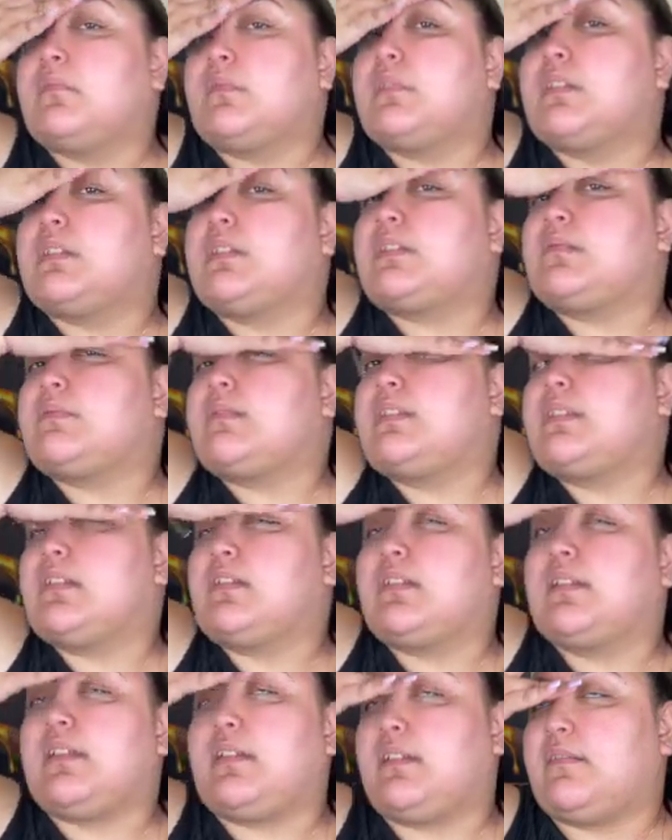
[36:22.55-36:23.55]
This way they're
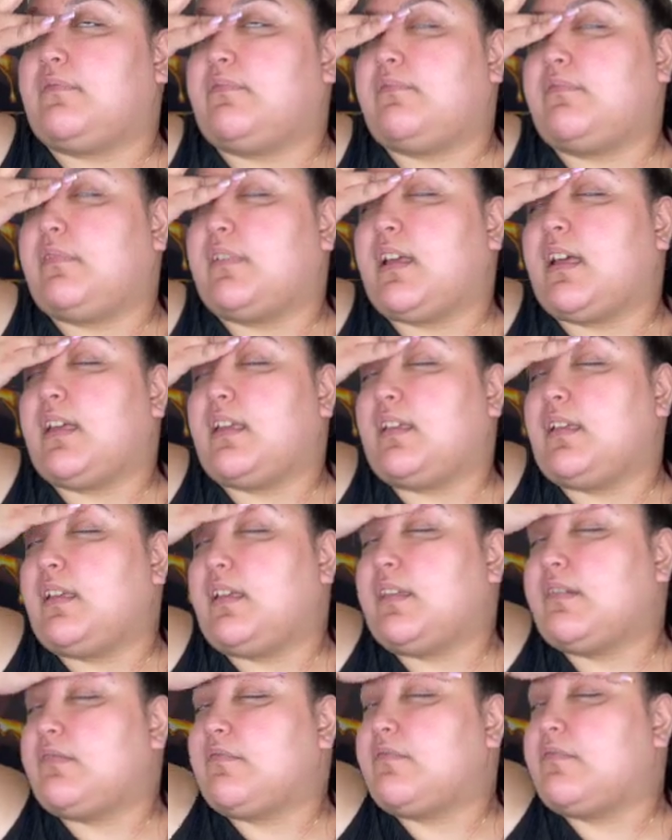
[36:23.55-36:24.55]
laying flat
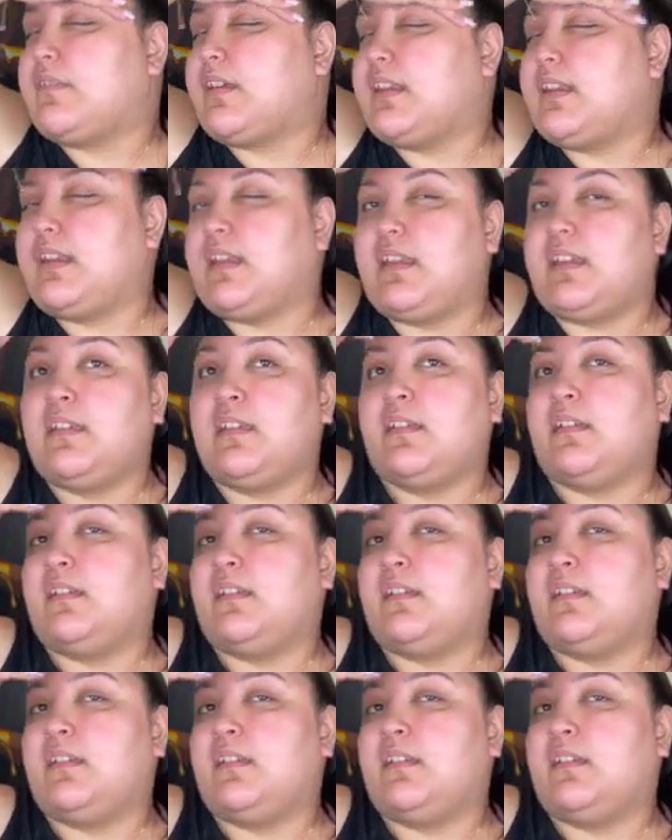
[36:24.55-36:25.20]
and ready.